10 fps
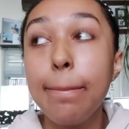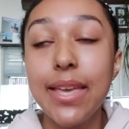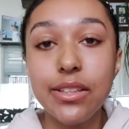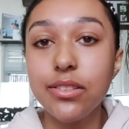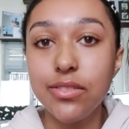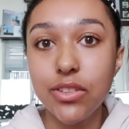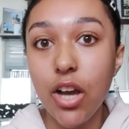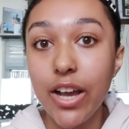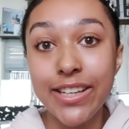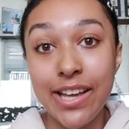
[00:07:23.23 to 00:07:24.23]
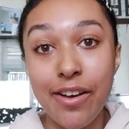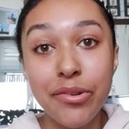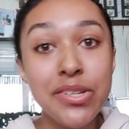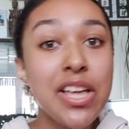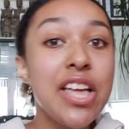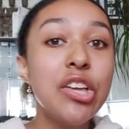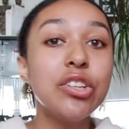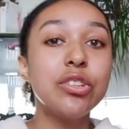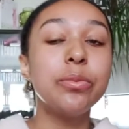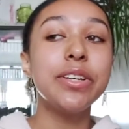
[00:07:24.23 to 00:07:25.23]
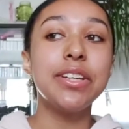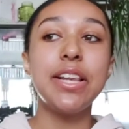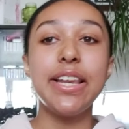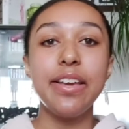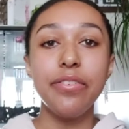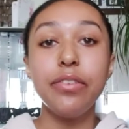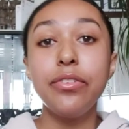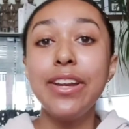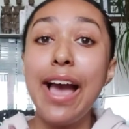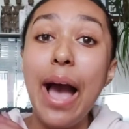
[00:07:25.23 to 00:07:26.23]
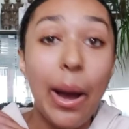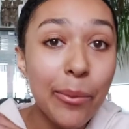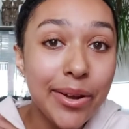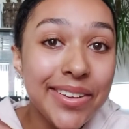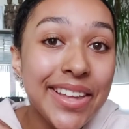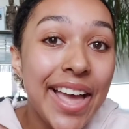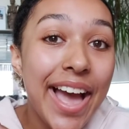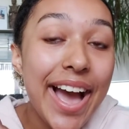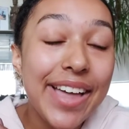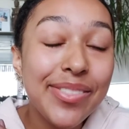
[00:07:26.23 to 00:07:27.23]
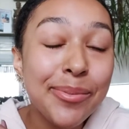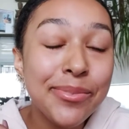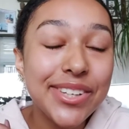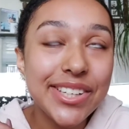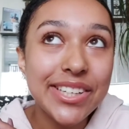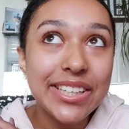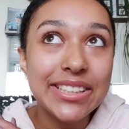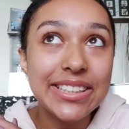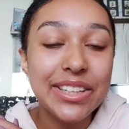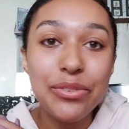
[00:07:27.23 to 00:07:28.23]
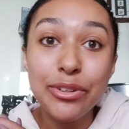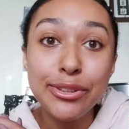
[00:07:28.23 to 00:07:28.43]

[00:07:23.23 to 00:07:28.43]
mix of dye now. So we're gonna leave it for an hour and then we're gonna see the